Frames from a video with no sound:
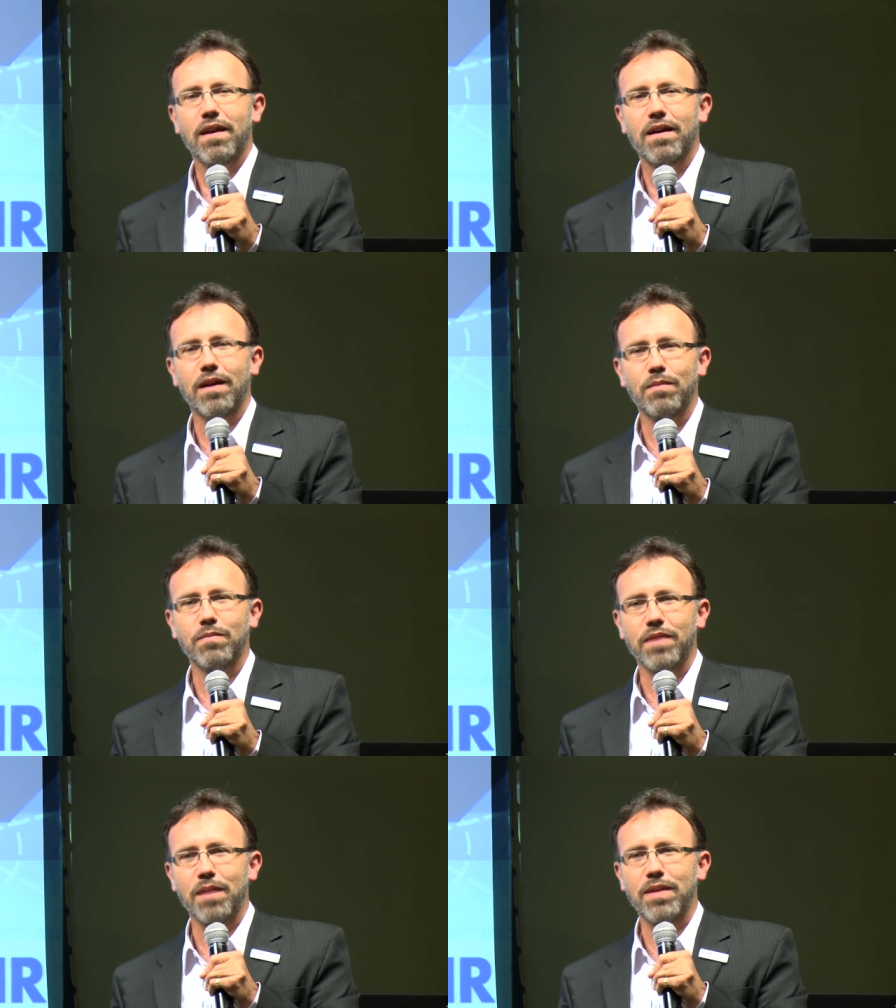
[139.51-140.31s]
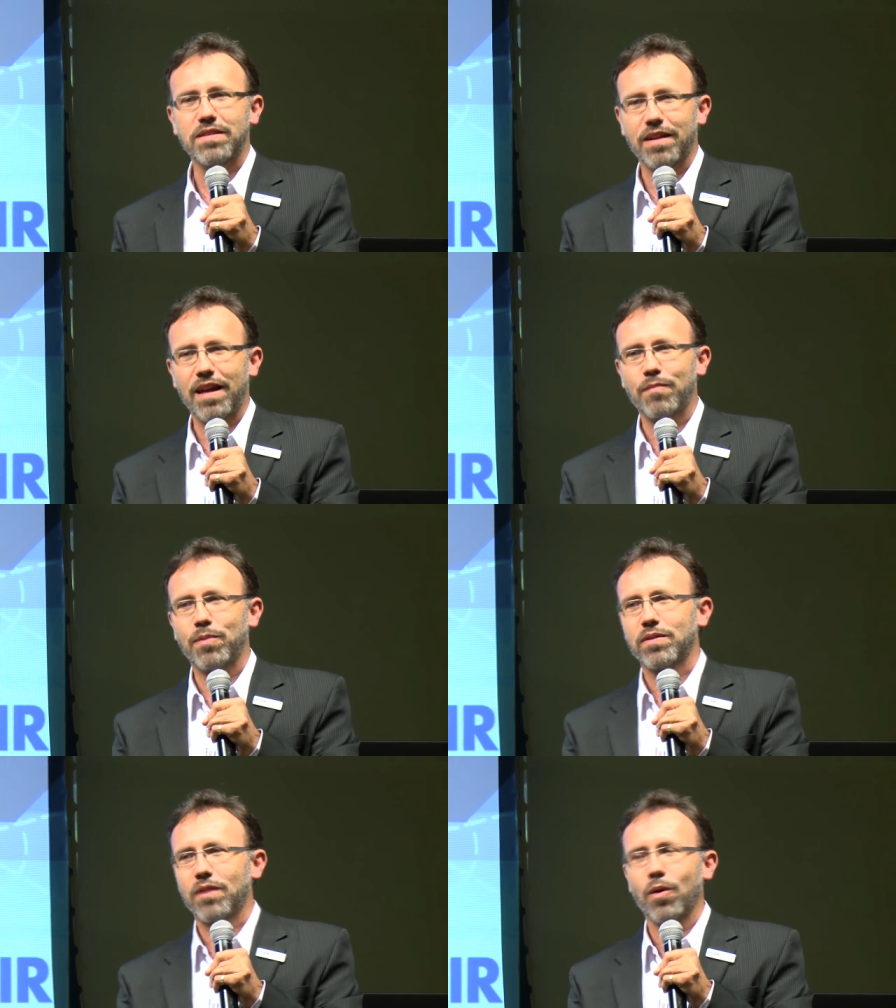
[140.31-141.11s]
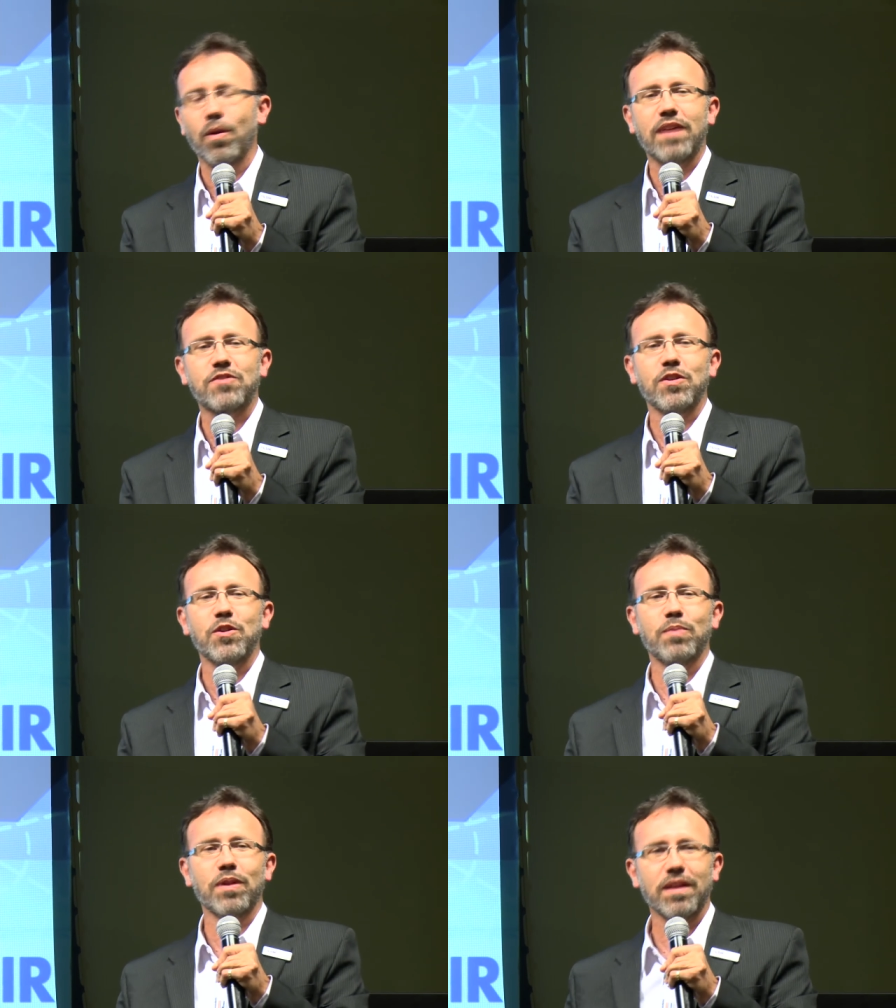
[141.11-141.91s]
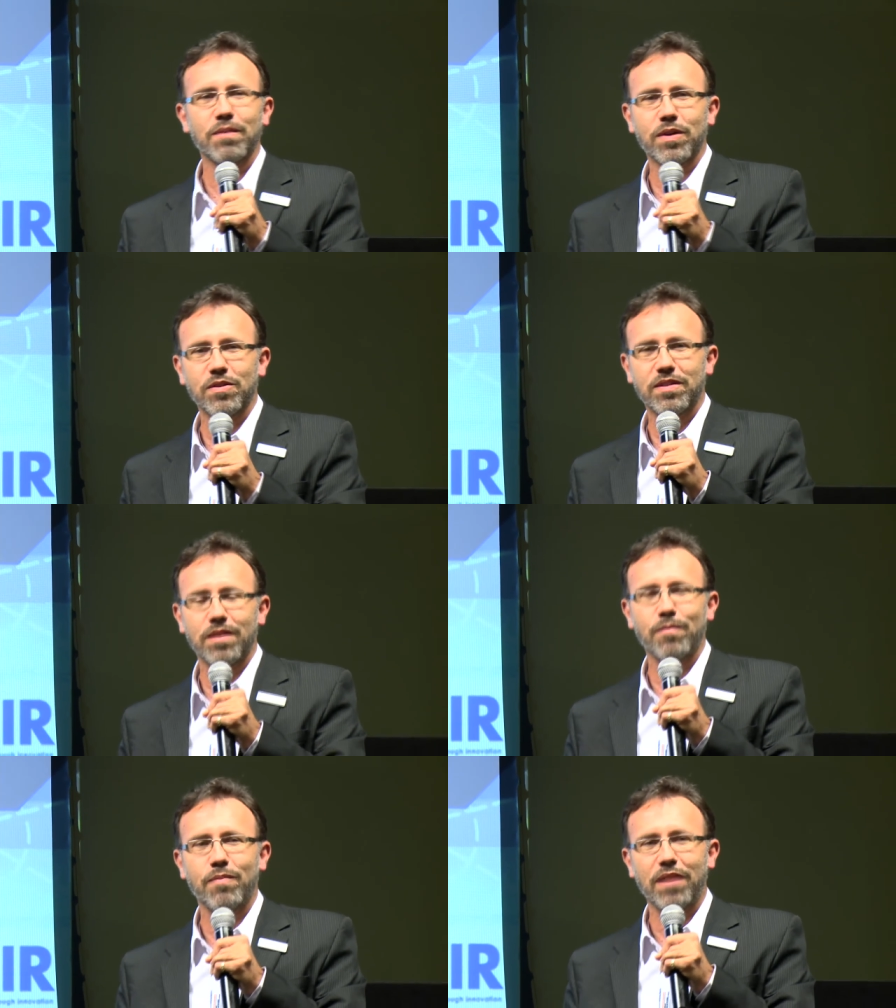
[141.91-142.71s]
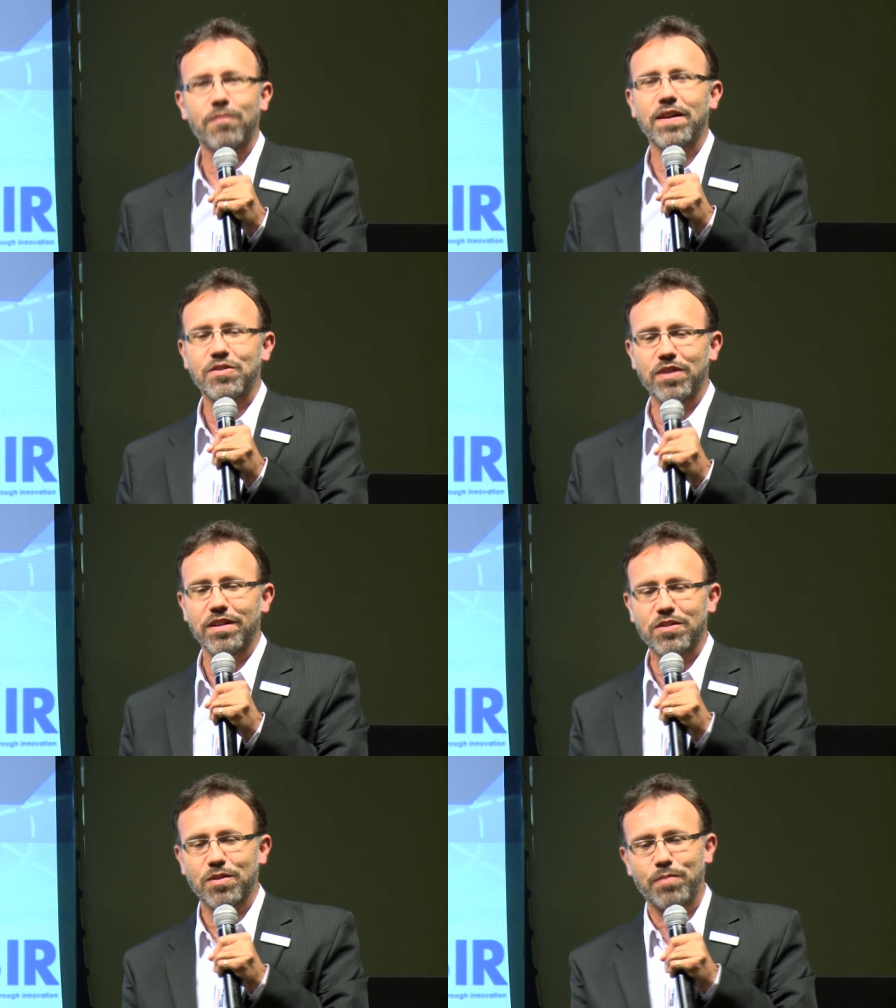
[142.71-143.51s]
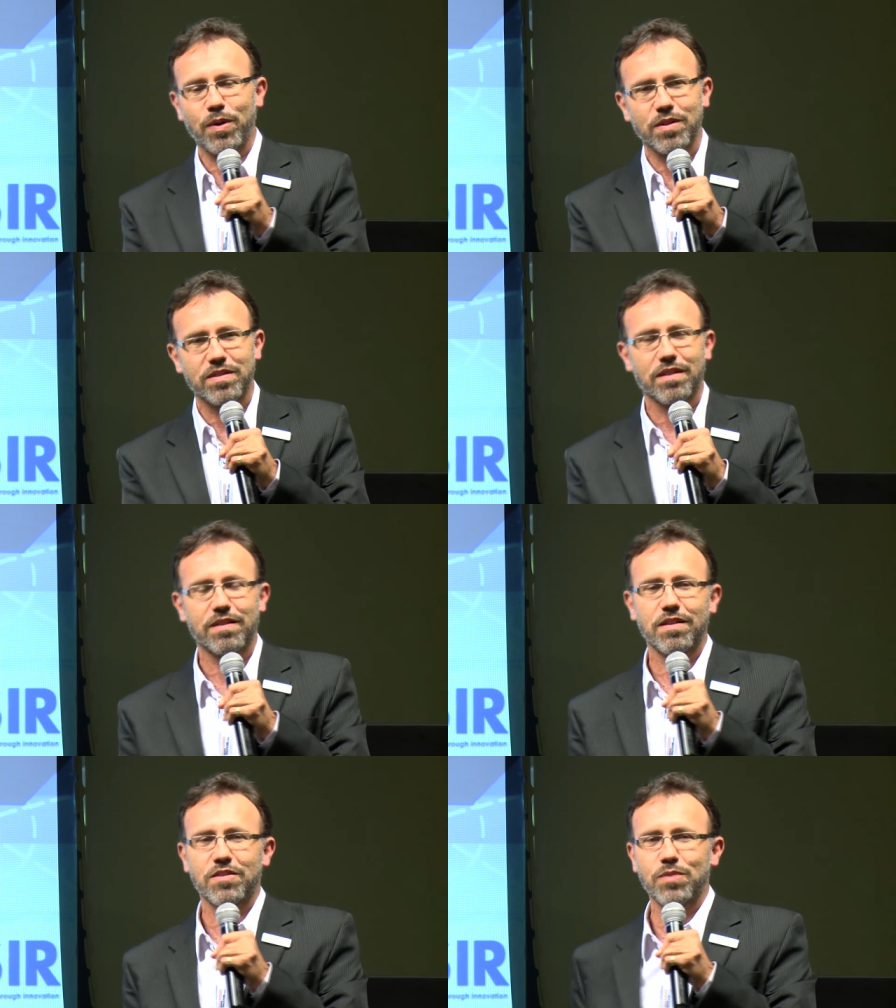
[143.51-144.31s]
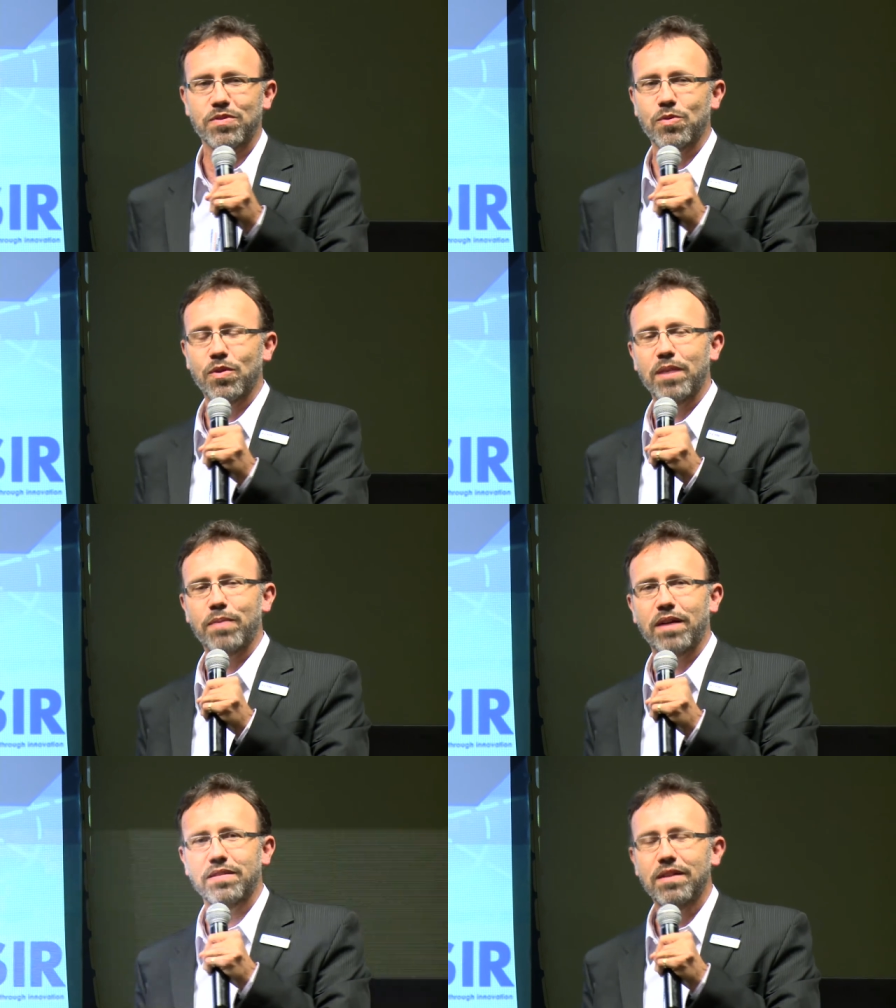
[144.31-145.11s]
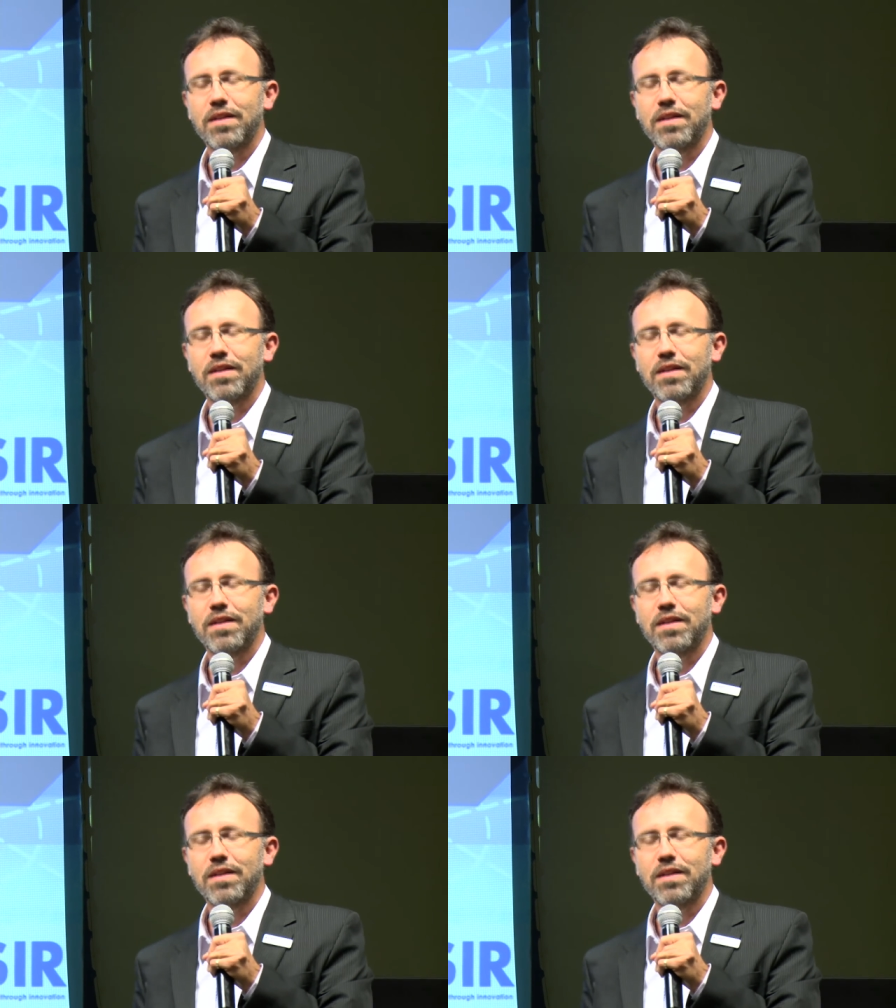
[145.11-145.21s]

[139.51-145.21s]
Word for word: Um, they basically have built a whole extra new building because they're manufacturing these components that, that she was talking about